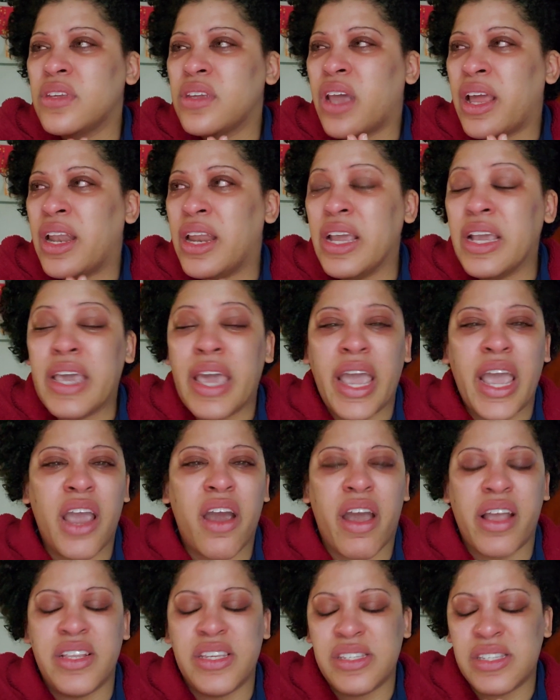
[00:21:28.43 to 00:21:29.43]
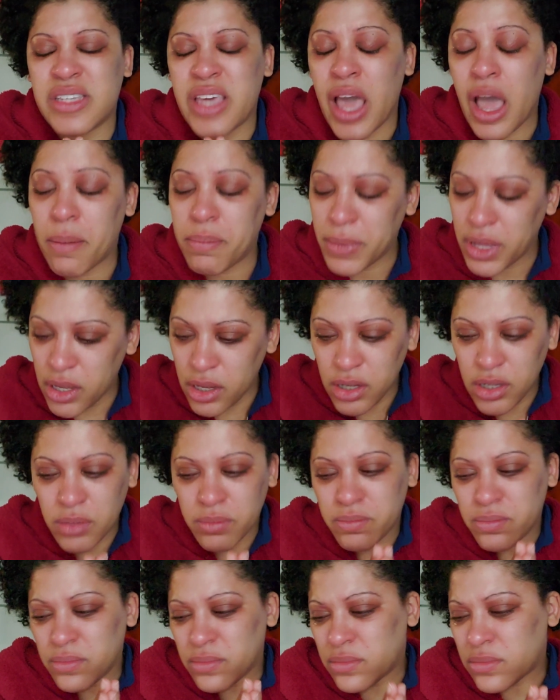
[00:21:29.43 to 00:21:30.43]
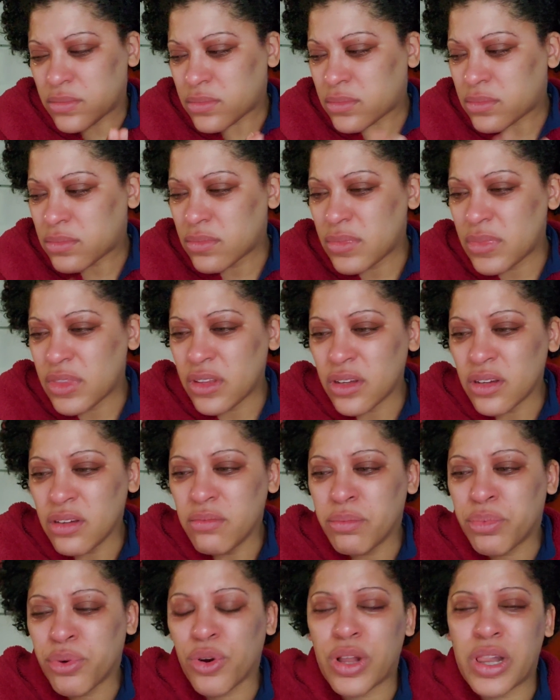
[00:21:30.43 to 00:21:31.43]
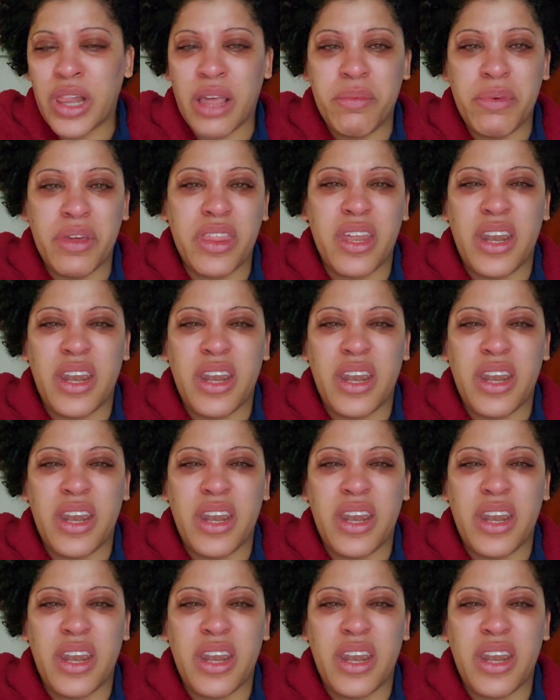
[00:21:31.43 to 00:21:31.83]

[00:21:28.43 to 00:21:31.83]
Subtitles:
I didn't care. I just kept proclaiming